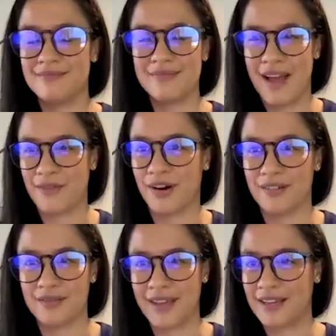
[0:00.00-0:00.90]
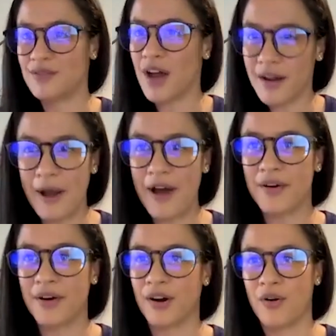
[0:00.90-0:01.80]
ever like talk
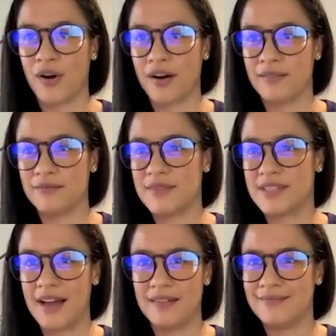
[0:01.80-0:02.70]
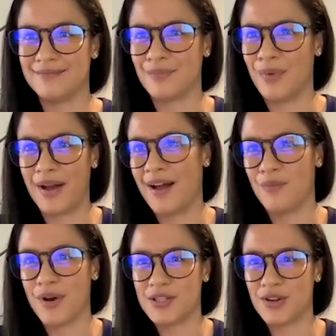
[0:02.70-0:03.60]
about, or is that,
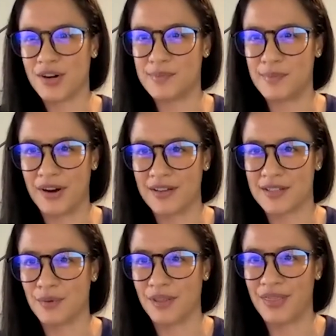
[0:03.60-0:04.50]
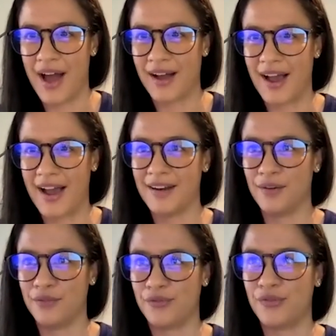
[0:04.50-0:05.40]
what is your experience with that kind of